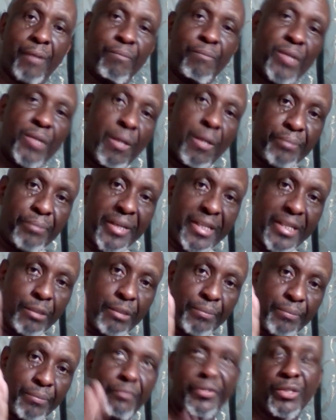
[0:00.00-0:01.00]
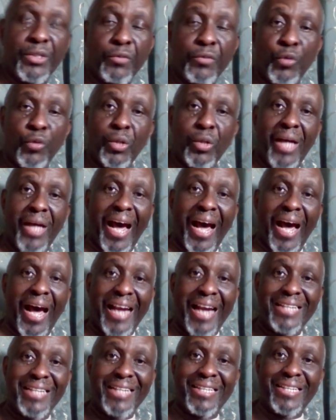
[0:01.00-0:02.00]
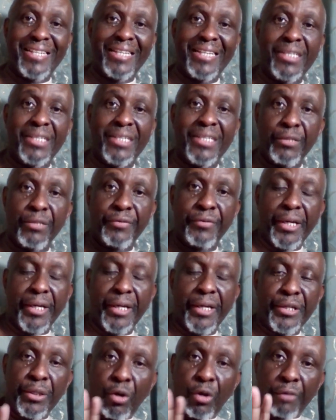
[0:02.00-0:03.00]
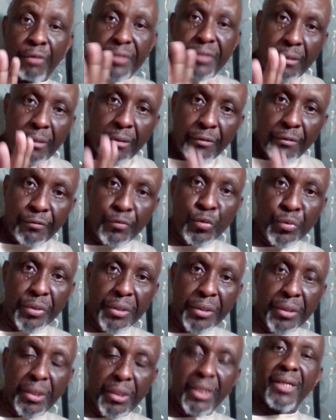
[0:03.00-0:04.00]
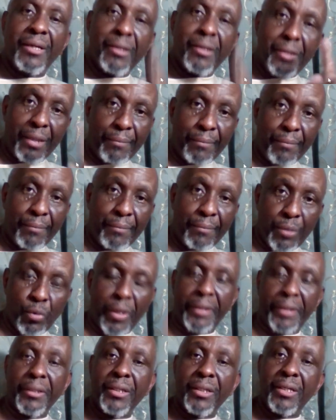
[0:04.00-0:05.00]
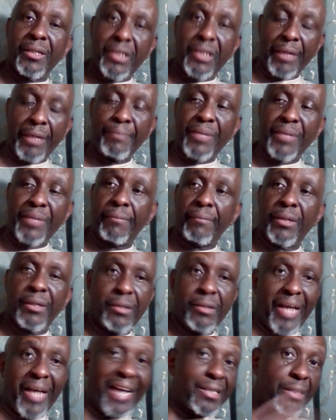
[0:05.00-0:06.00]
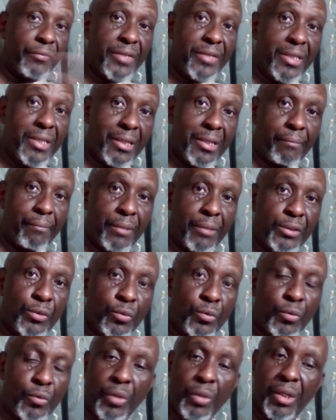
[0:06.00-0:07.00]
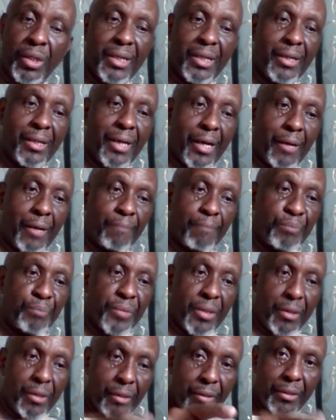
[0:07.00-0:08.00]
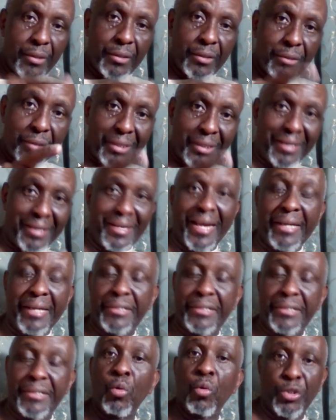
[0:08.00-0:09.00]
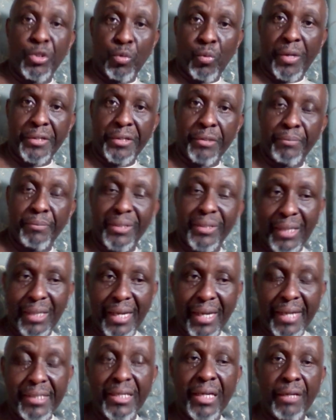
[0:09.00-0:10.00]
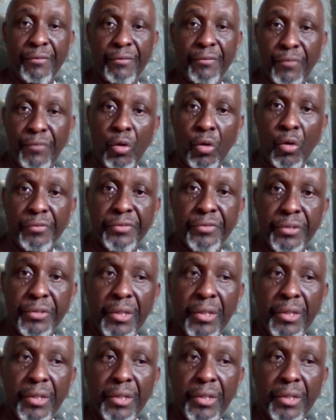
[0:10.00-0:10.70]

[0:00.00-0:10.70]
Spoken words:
placement, first of all, identification of the food. Number one. Activity number two, selecting what you want. But selecting involves